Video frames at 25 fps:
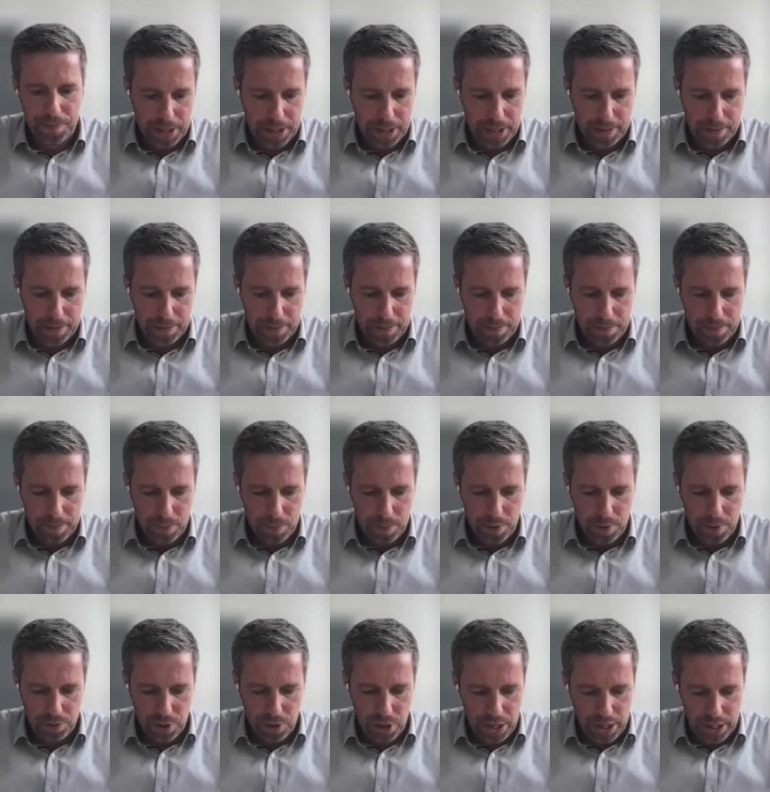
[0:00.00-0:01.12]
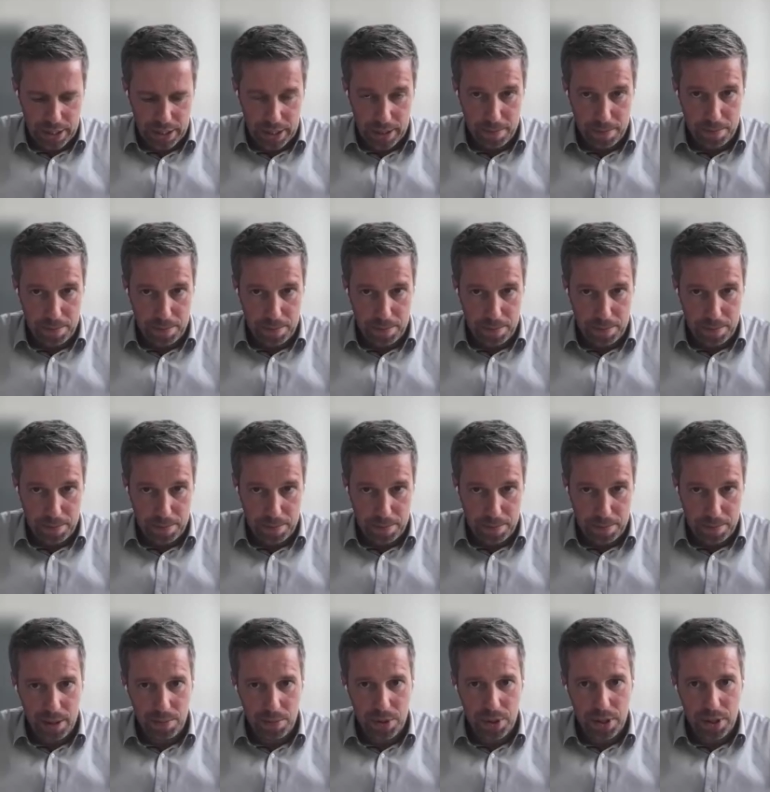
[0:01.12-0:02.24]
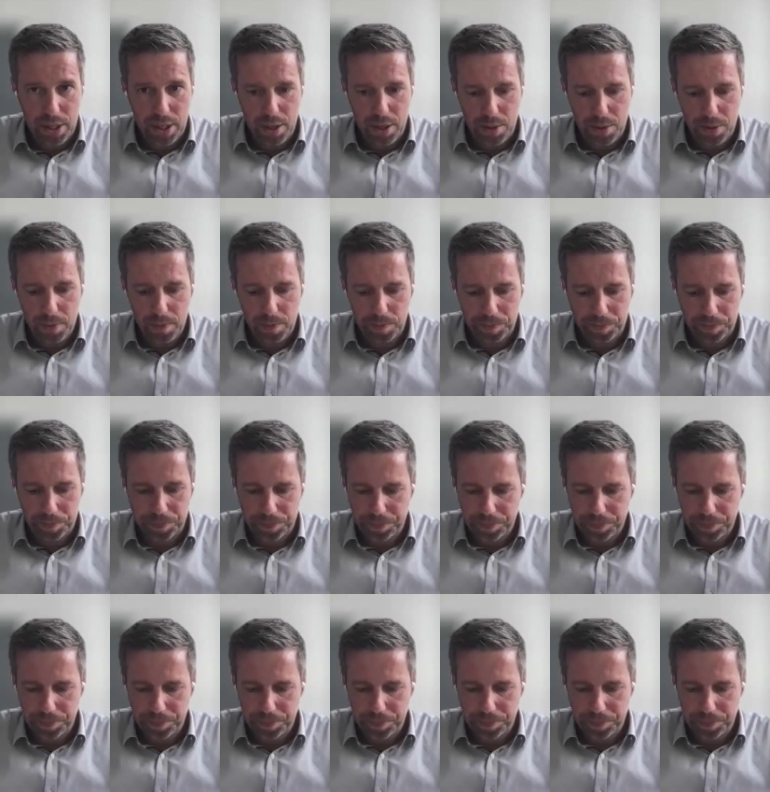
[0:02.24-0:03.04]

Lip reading: We've done it in many teams now,